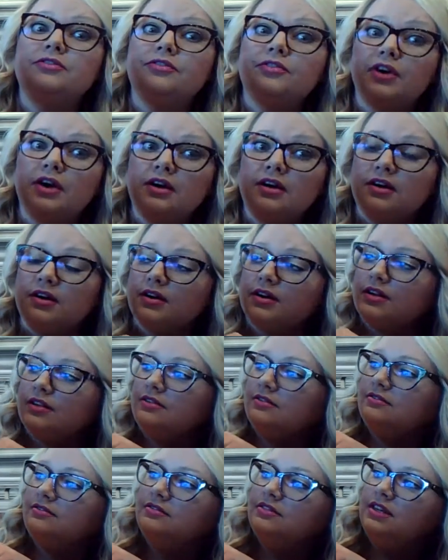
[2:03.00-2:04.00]
frog.
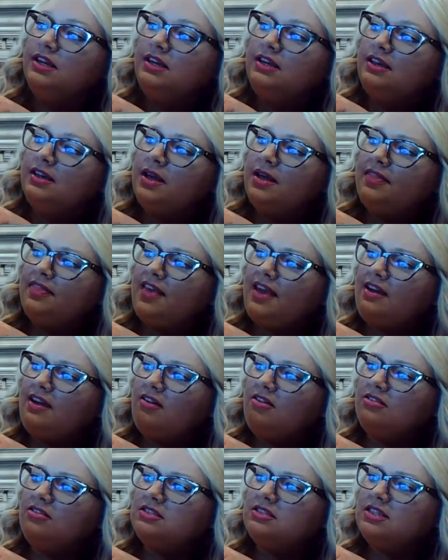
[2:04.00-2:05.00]
They
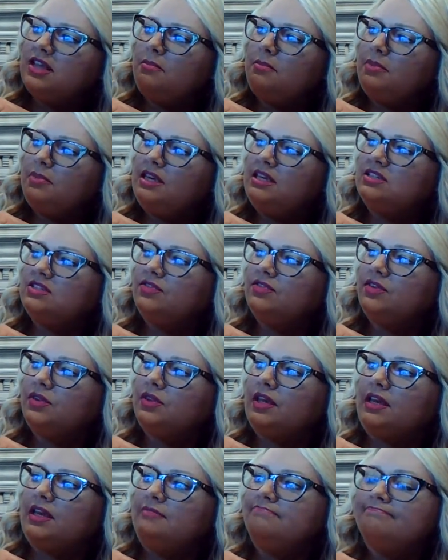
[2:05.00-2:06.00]
all slept
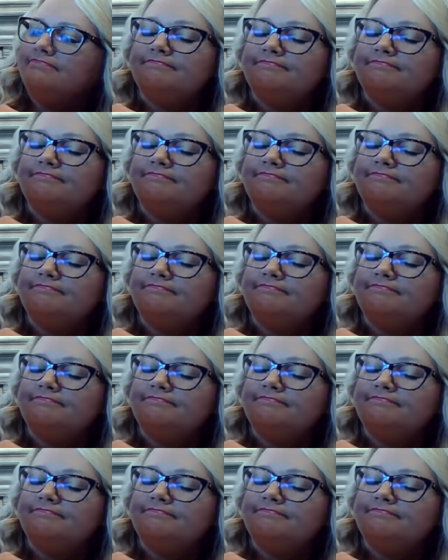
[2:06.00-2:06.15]
peacefully,